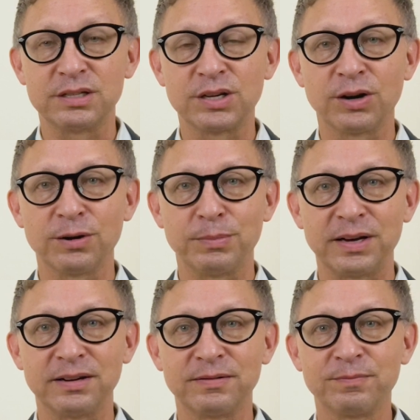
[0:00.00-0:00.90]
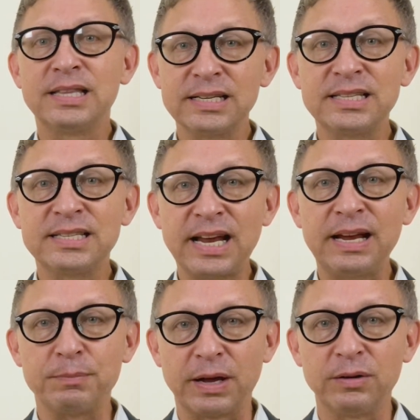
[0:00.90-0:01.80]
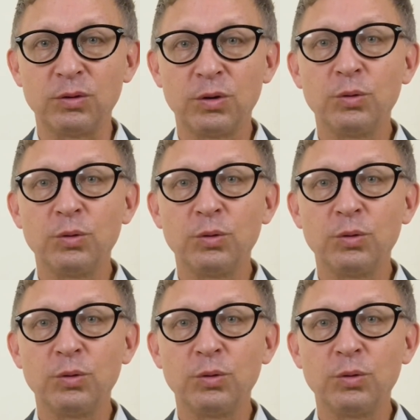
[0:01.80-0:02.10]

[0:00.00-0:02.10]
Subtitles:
determine. This statement,